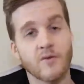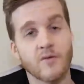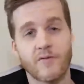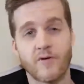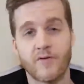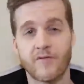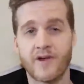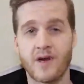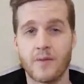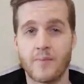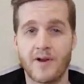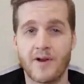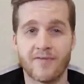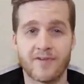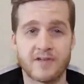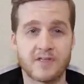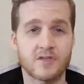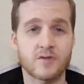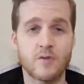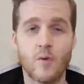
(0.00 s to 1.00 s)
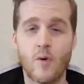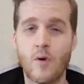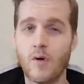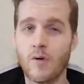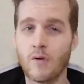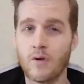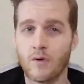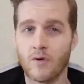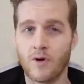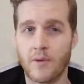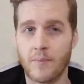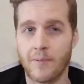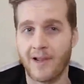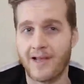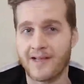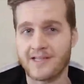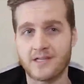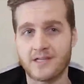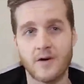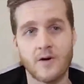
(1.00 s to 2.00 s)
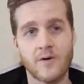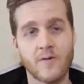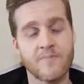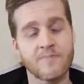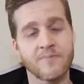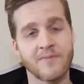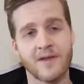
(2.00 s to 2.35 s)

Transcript: or if you've hit a bit of a stall or a plateau.